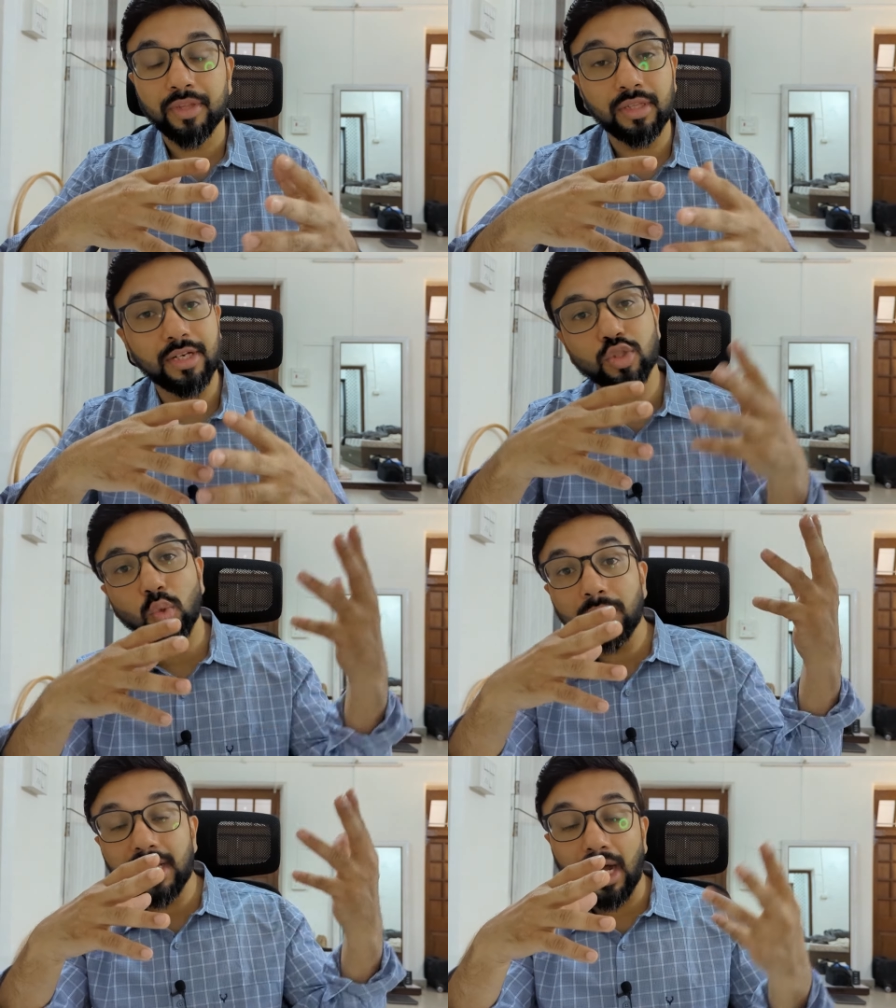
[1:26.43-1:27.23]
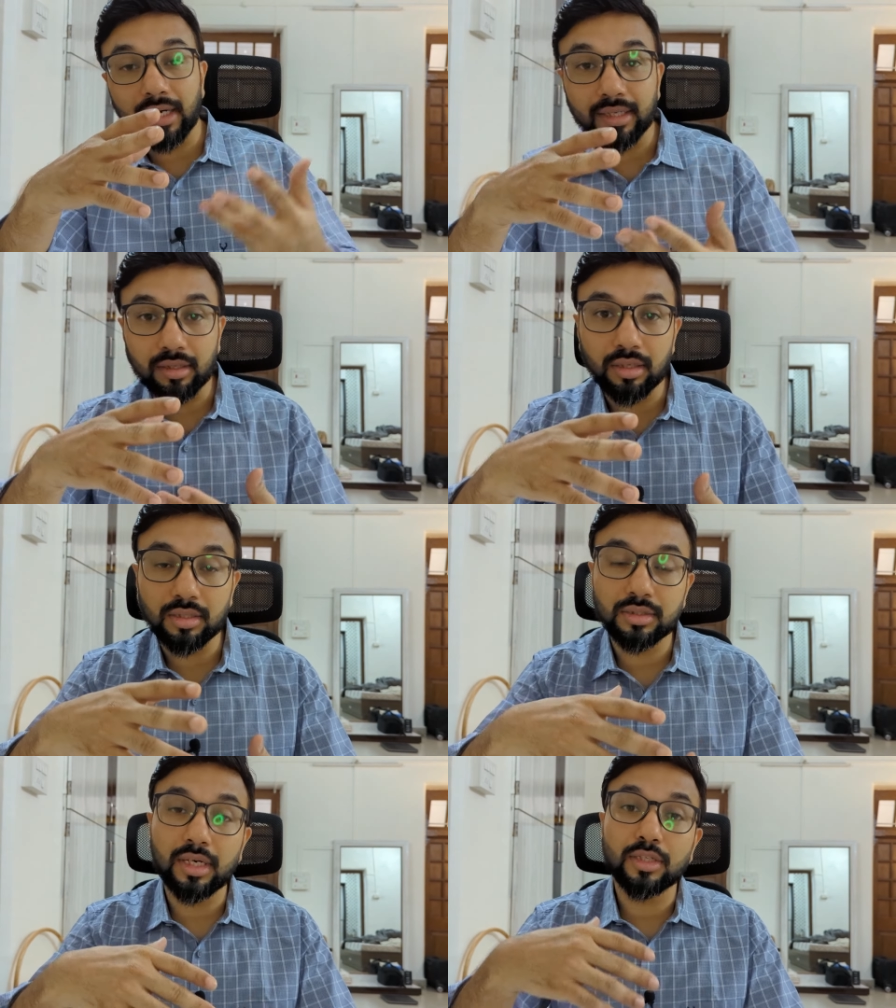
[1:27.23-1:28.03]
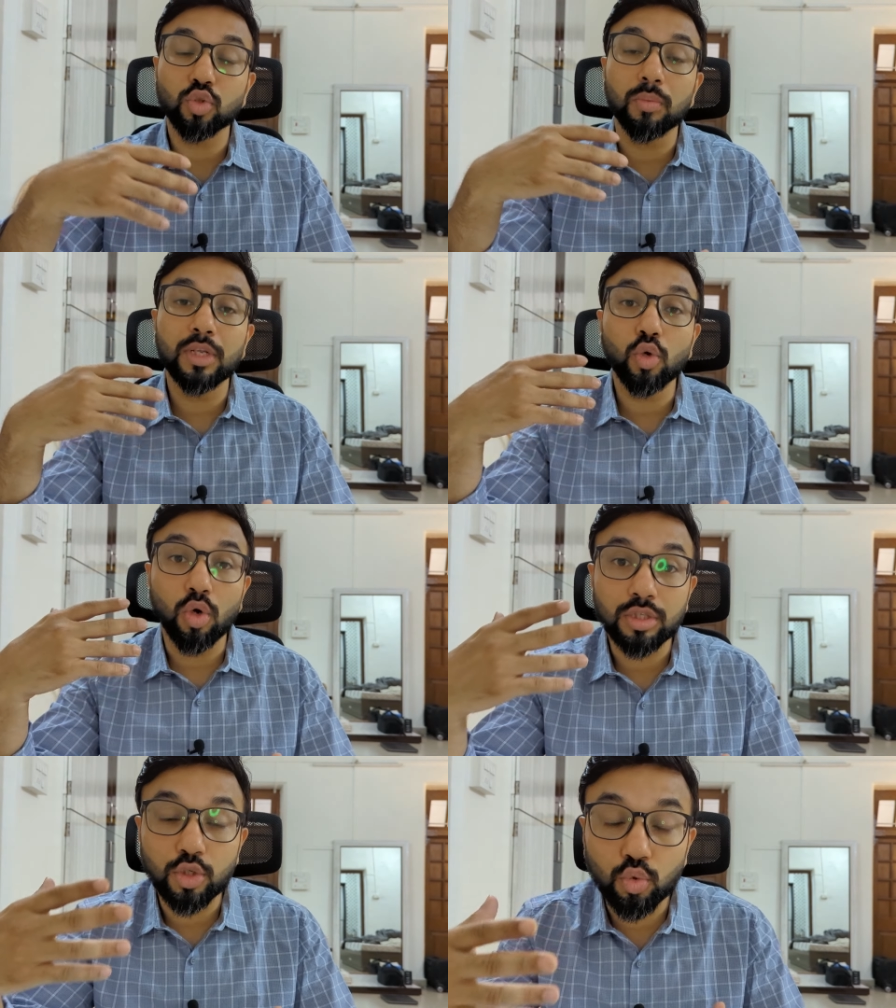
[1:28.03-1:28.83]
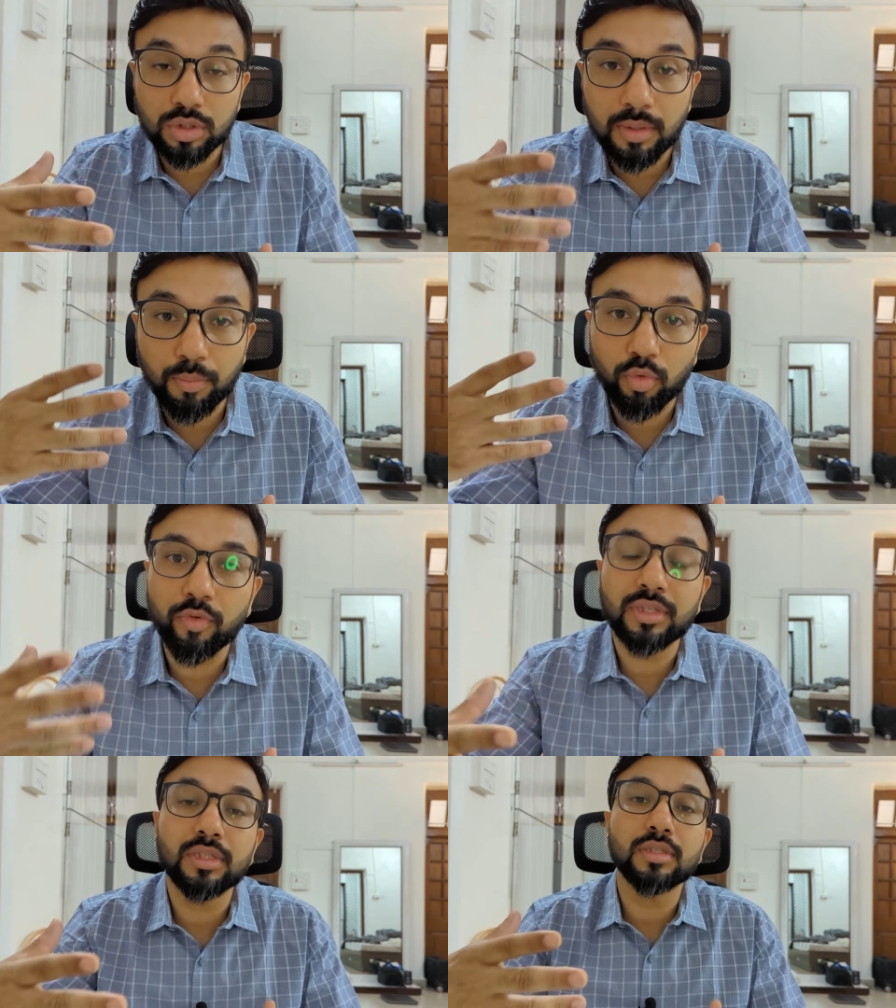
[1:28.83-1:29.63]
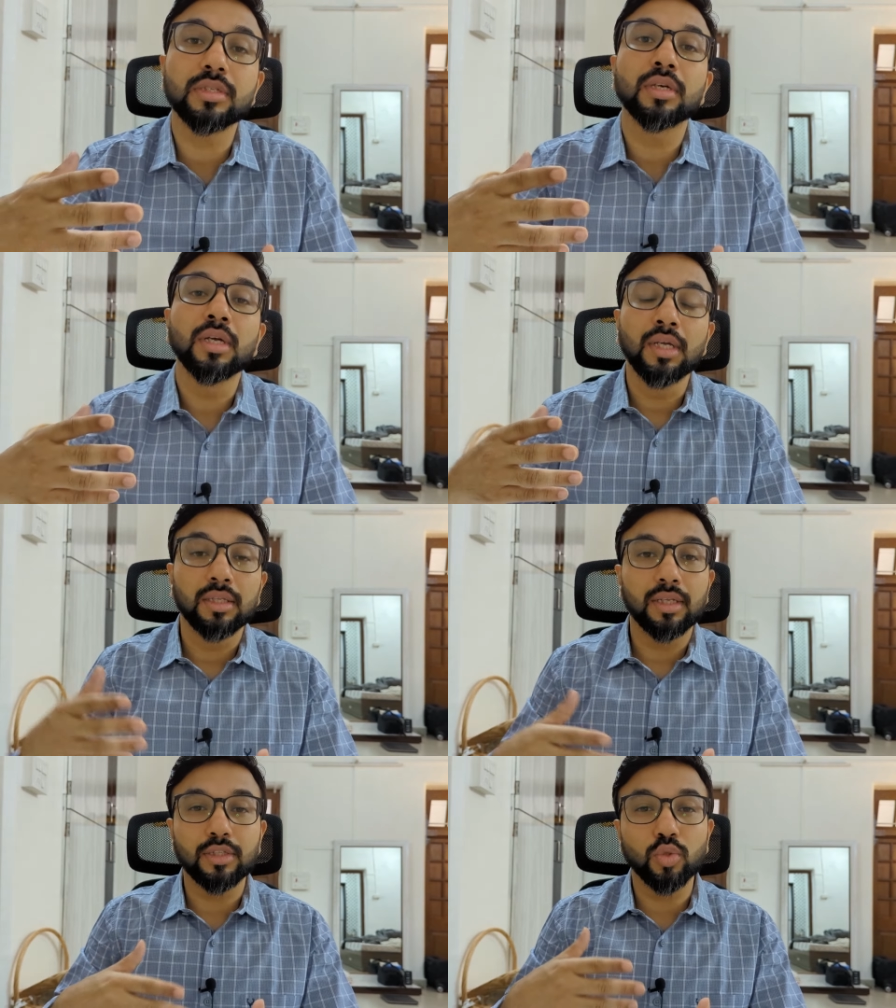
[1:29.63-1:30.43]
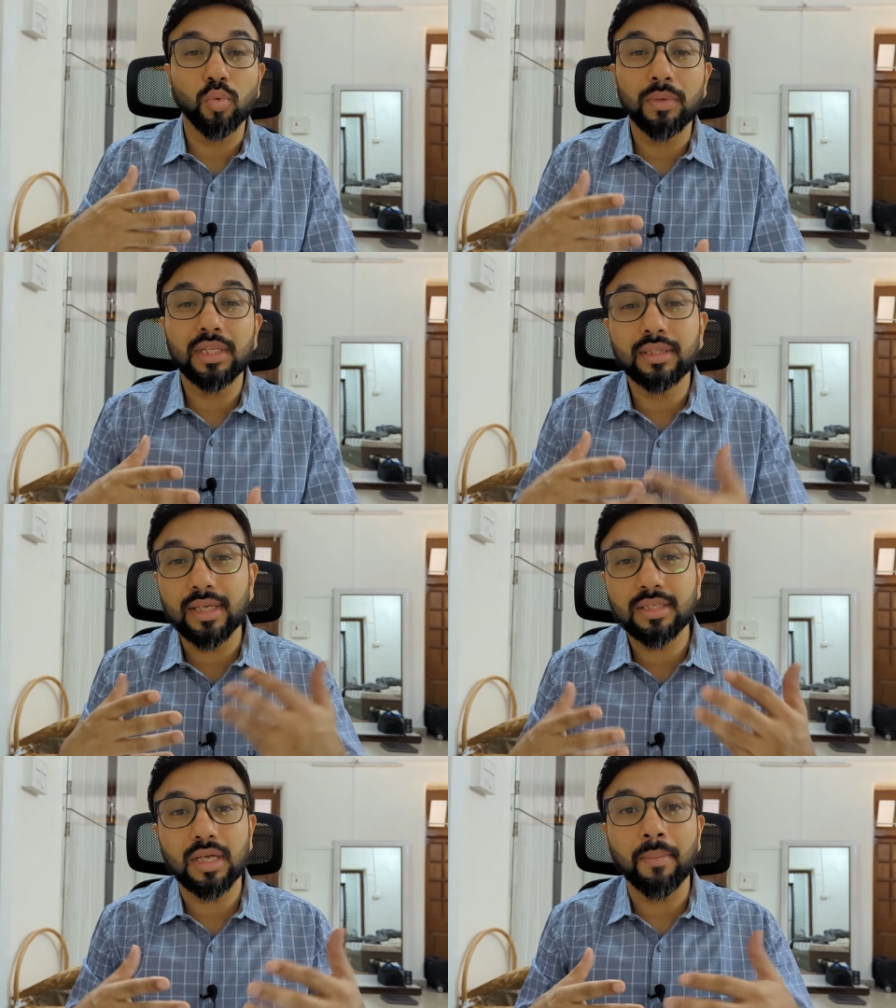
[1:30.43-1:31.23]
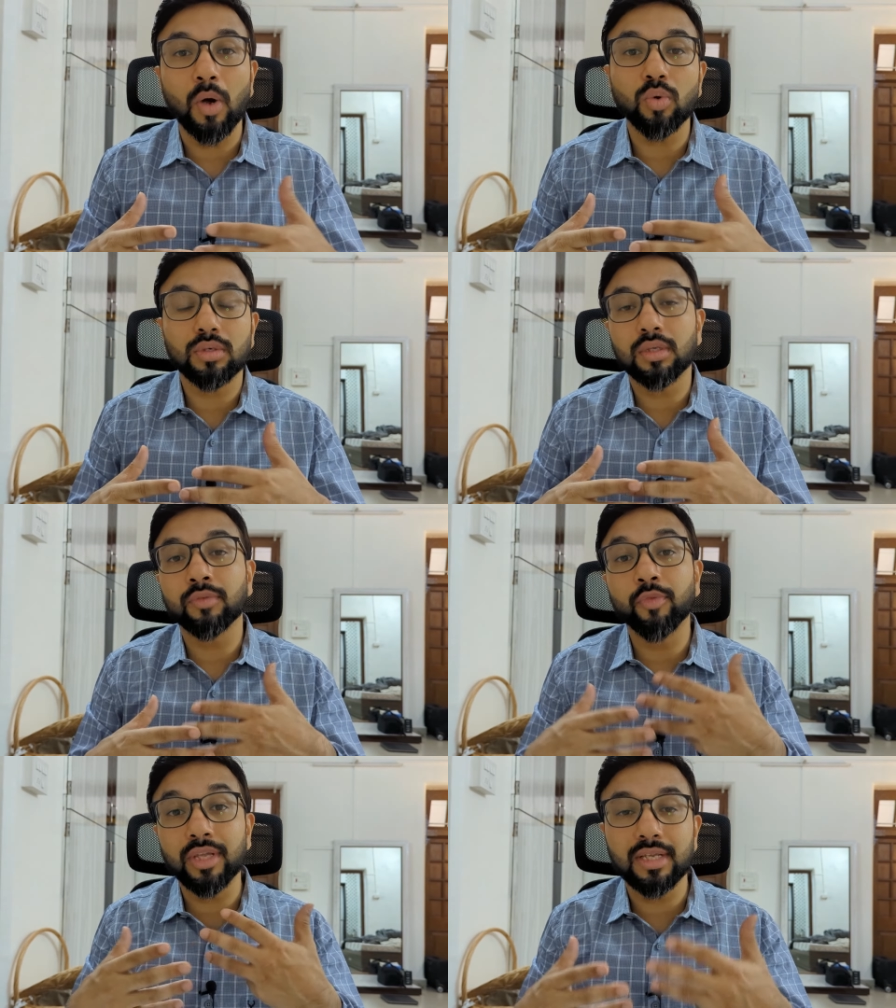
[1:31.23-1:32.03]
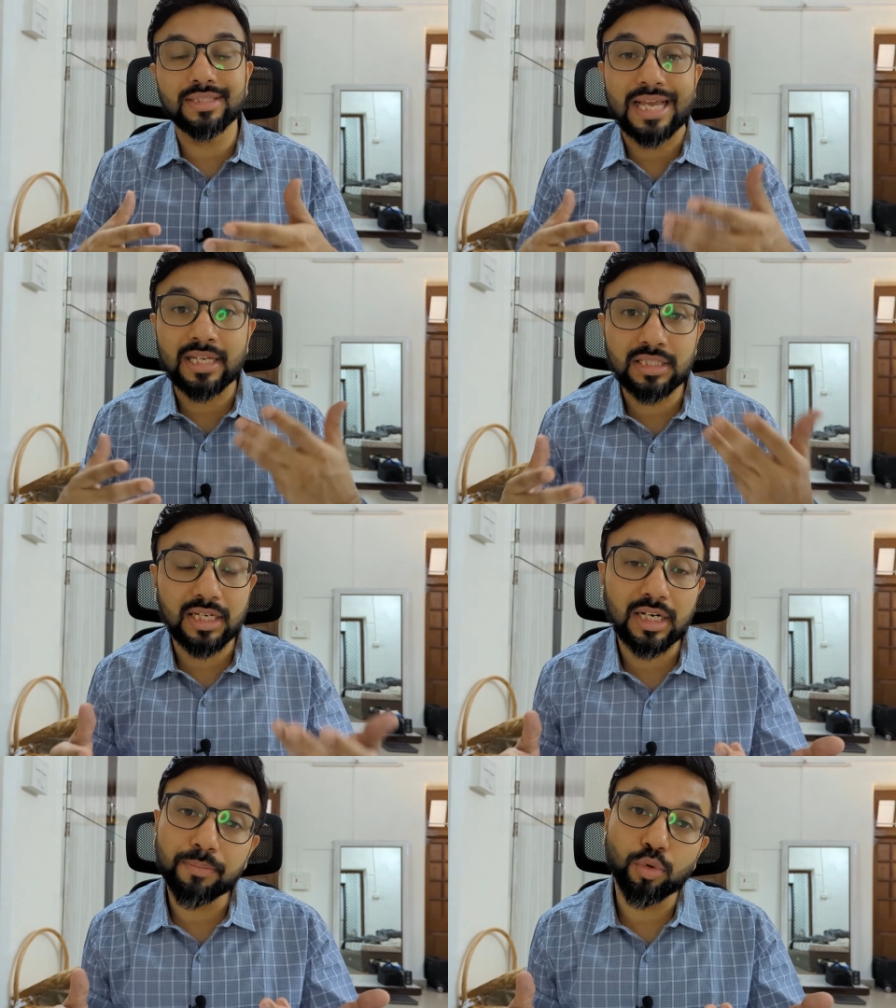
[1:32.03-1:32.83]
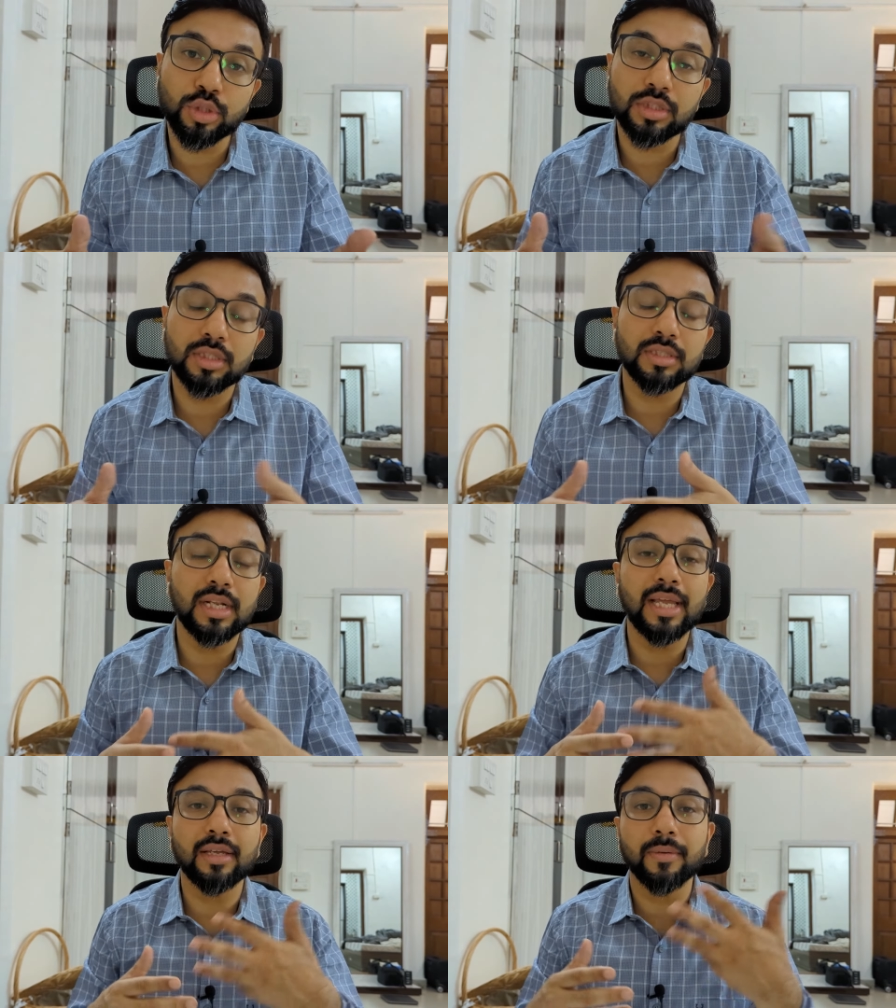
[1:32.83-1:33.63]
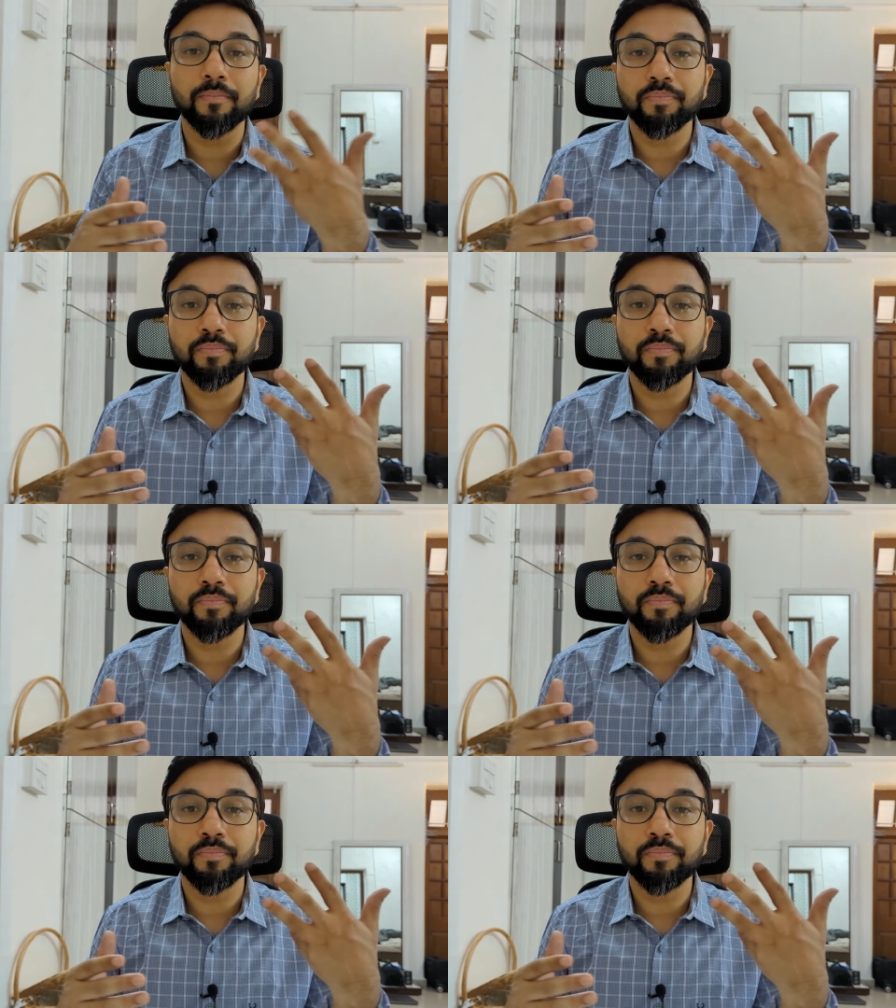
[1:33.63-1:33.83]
there is so many articles, there are so many constitutional provisions, there are so many things about various executive positions like